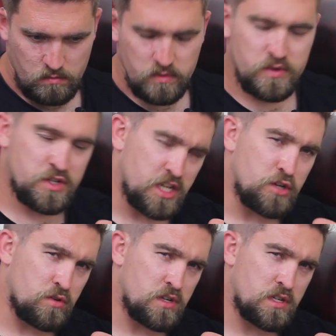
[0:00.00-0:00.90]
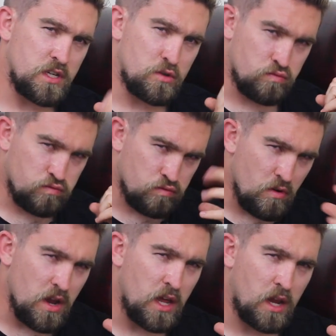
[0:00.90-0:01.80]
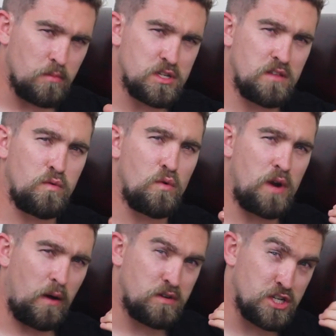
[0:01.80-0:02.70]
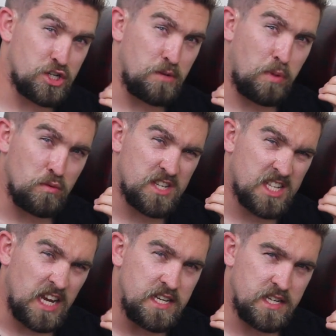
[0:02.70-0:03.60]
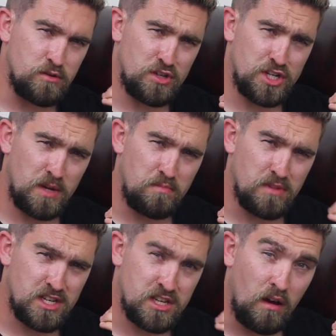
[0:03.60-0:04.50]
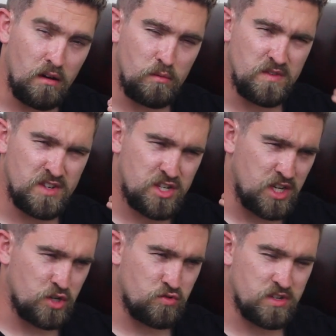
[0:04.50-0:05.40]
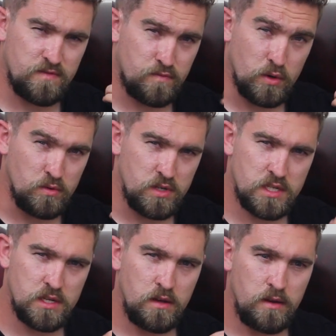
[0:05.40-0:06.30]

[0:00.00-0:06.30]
The citrus is really coming to the fore now. It's actually pulsating on the tip of my tongue with citrus fruits.